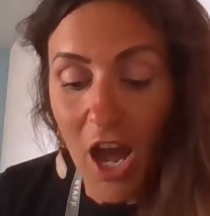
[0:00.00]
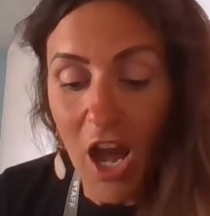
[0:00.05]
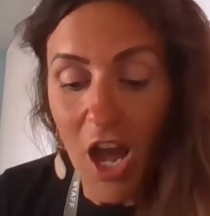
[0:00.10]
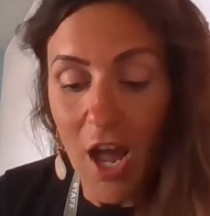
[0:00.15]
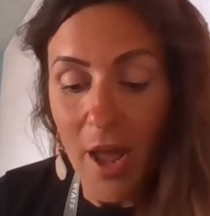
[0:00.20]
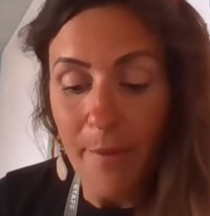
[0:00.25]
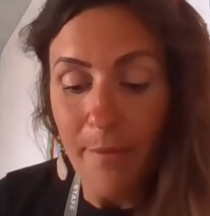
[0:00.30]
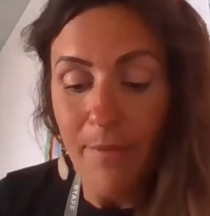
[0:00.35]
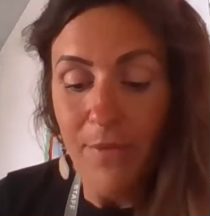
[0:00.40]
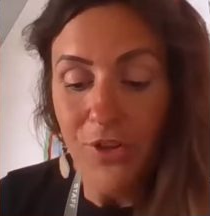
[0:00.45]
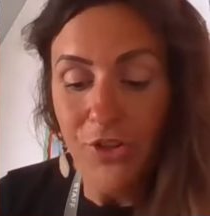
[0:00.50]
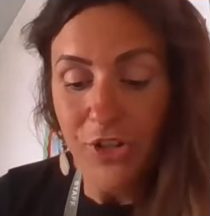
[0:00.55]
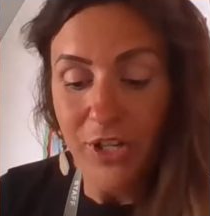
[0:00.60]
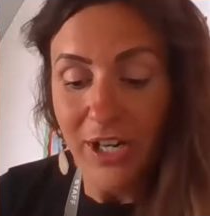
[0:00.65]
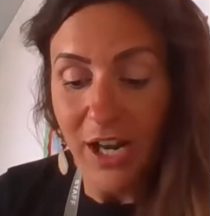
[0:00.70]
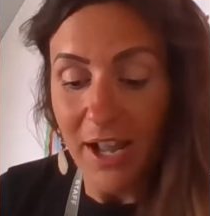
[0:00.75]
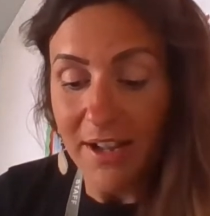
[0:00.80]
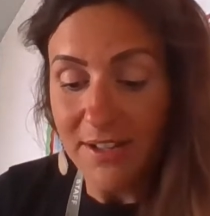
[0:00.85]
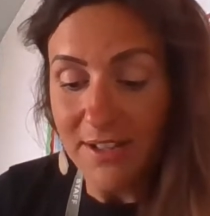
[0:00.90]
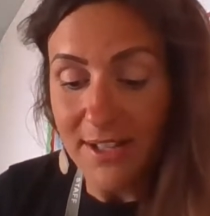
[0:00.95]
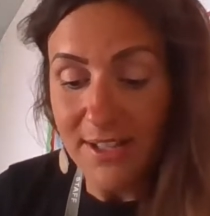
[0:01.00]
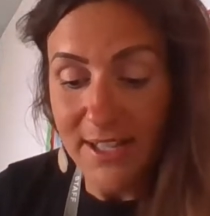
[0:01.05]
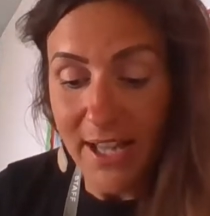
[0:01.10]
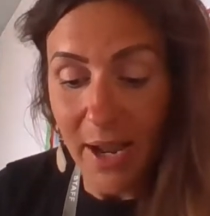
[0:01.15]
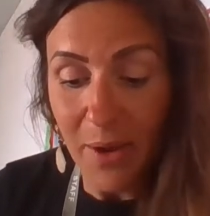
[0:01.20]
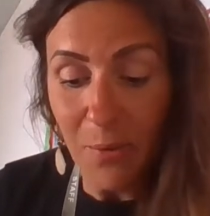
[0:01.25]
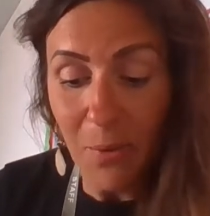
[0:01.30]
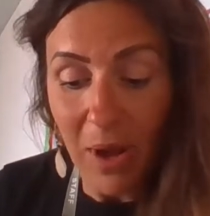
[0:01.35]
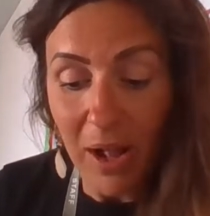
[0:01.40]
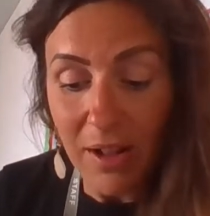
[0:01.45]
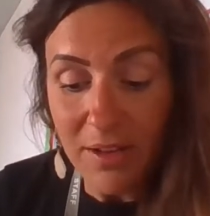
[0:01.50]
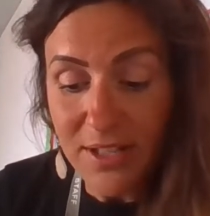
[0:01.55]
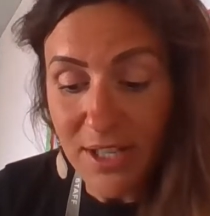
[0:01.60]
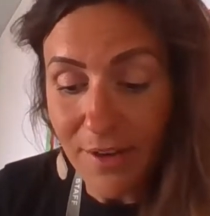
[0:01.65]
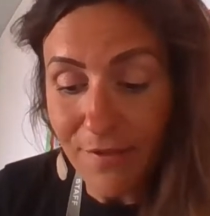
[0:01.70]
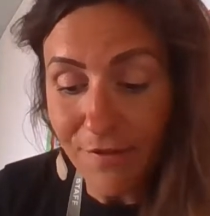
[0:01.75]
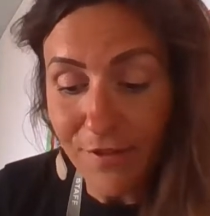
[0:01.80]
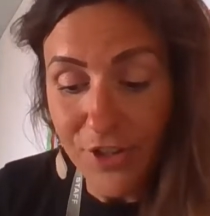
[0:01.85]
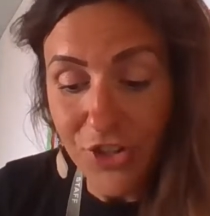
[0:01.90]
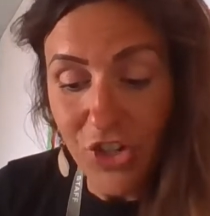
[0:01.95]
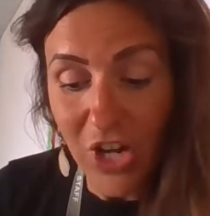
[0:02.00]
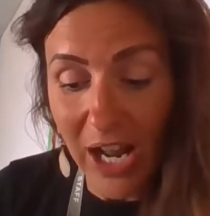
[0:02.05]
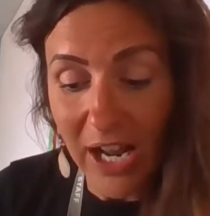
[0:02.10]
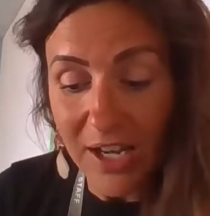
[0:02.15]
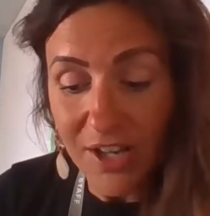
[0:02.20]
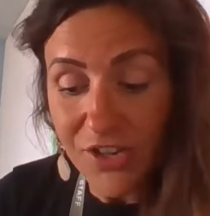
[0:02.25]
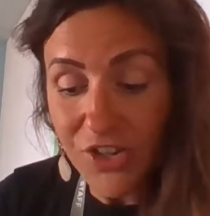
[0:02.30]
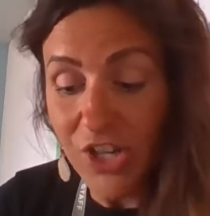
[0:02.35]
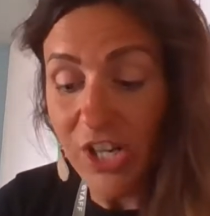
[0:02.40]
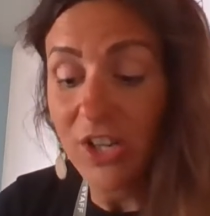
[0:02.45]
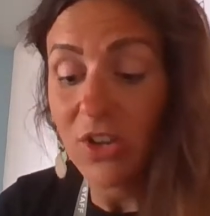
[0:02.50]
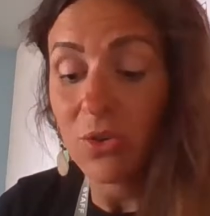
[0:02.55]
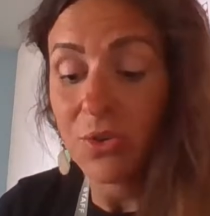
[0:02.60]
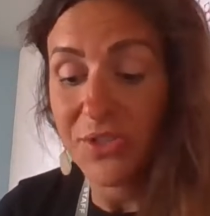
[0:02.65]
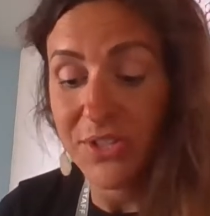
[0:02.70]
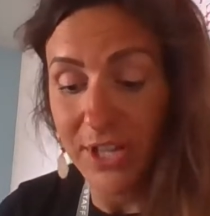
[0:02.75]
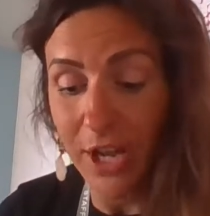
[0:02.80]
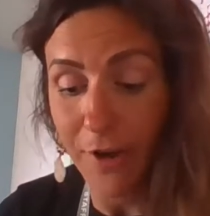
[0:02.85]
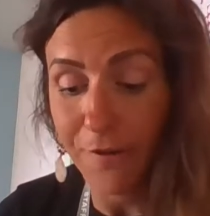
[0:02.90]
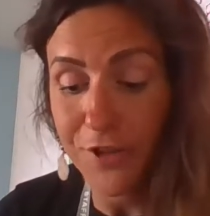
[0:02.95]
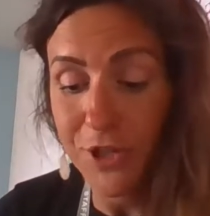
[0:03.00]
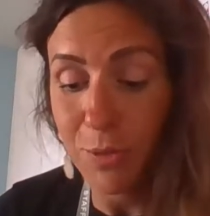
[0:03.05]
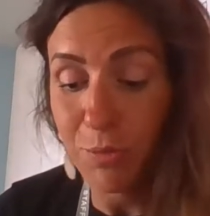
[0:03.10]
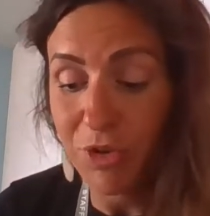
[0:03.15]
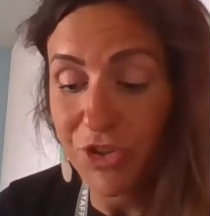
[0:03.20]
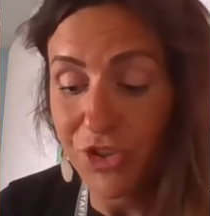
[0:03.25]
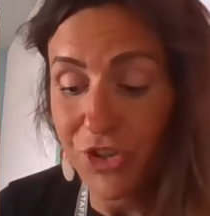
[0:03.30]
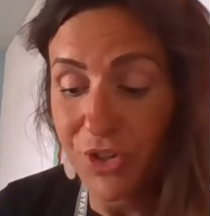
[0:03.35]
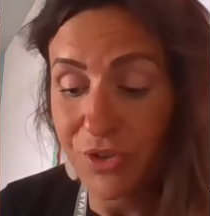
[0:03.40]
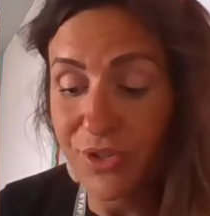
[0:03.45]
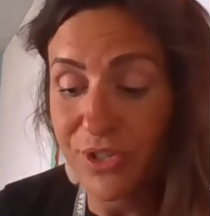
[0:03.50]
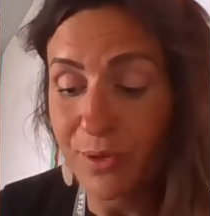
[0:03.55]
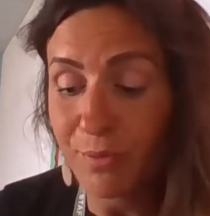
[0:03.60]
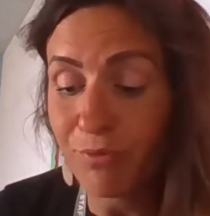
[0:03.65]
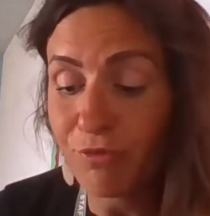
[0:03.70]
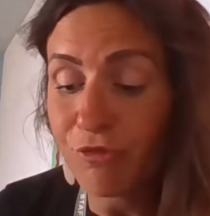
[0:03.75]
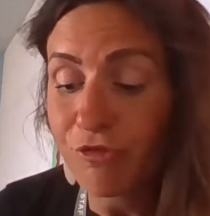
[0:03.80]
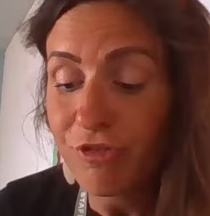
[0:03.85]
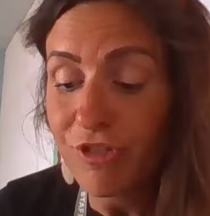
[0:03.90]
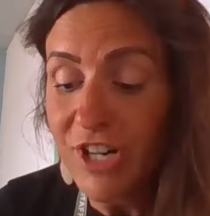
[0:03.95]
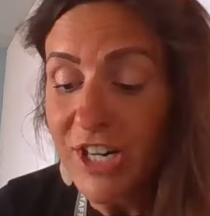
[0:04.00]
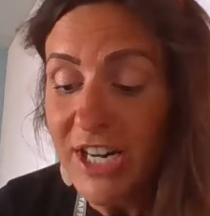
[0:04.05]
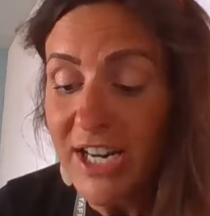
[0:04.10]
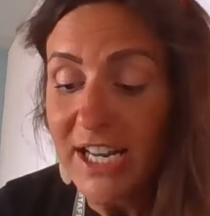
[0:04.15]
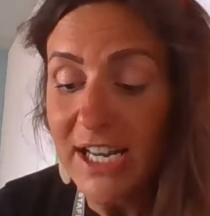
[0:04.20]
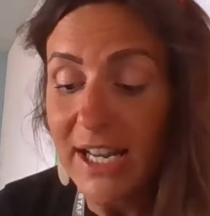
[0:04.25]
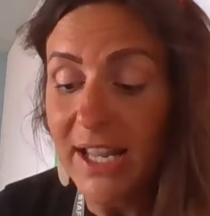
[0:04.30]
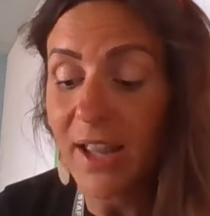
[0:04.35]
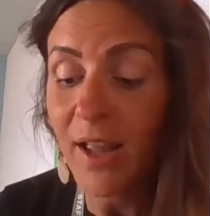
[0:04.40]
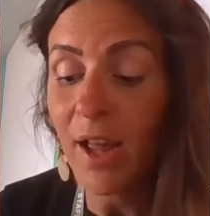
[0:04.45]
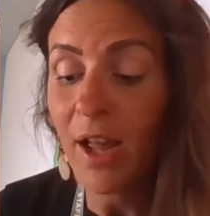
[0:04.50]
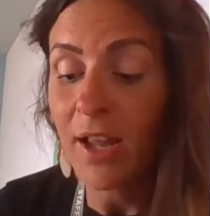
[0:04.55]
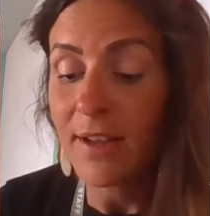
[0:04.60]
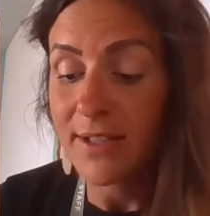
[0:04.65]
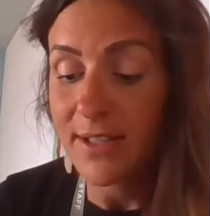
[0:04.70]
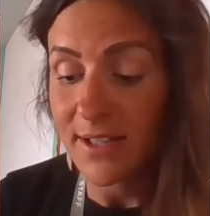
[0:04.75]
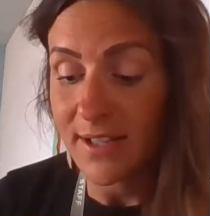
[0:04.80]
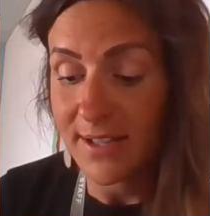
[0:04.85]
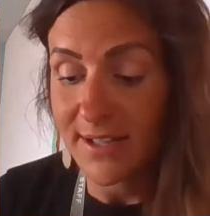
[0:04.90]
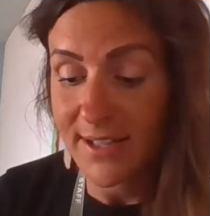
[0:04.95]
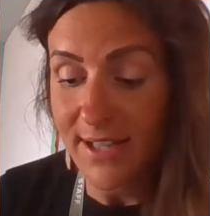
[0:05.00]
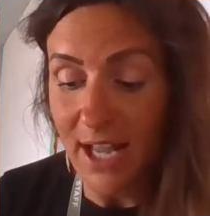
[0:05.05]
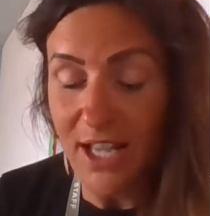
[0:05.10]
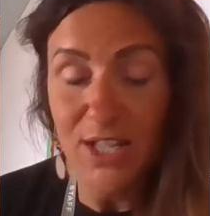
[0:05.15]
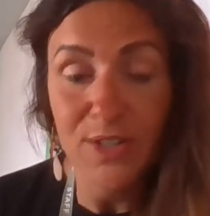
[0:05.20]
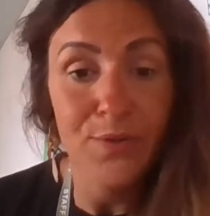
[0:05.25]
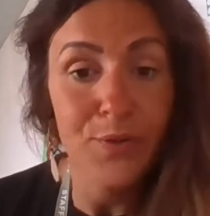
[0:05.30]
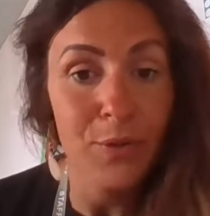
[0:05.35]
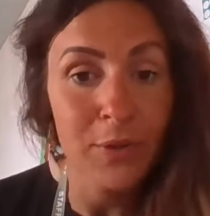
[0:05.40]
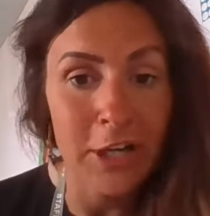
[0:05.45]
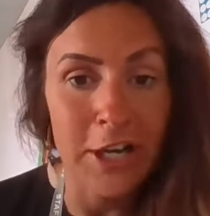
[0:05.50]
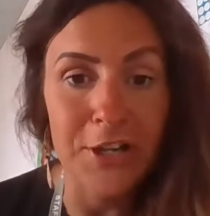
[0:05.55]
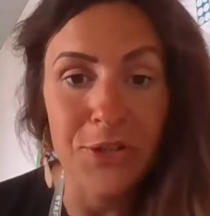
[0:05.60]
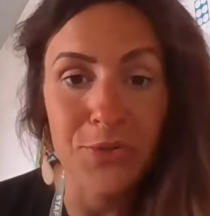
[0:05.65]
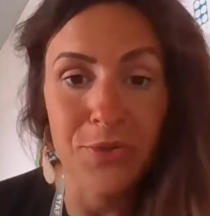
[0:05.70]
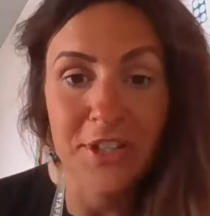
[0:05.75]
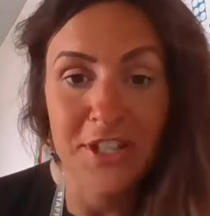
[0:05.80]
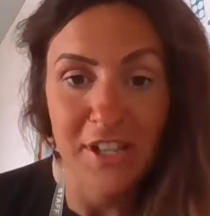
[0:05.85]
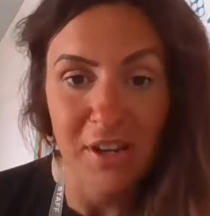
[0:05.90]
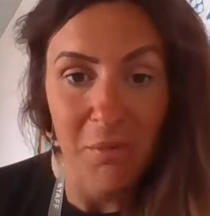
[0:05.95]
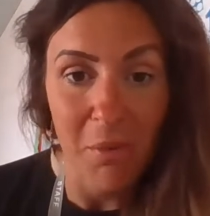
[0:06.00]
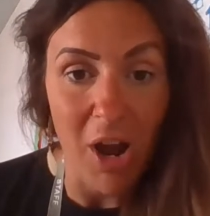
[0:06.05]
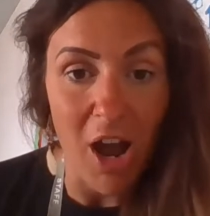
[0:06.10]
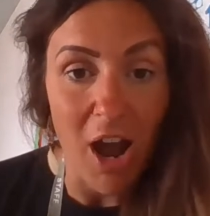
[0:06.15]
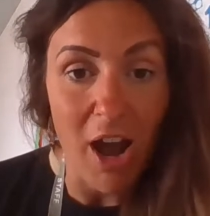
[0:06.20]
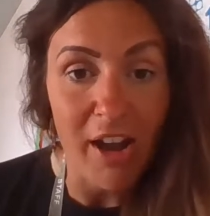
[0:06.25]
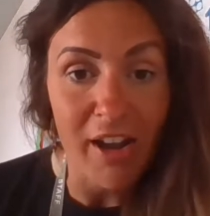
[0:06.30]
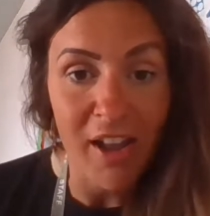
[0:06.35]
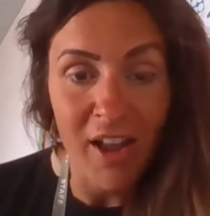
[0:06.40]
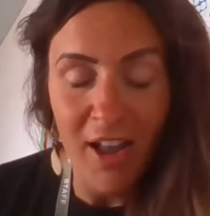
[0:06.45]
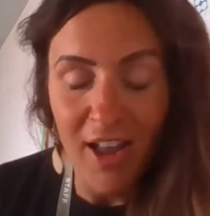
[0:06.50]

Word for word: Um, she'd like to say, Well done for challenging yourself to produce some really successful literacy work.